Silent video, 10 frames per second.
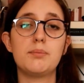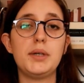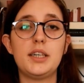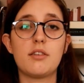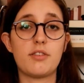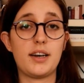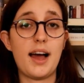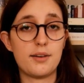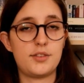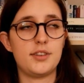Peter Van
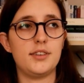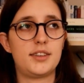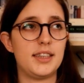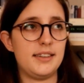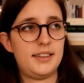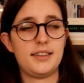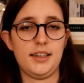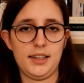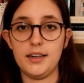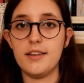Houten says
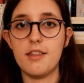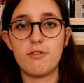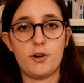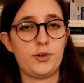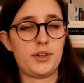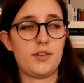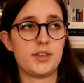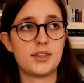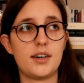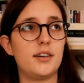in The Fault in Our
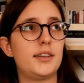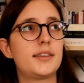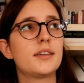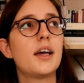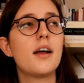Stars,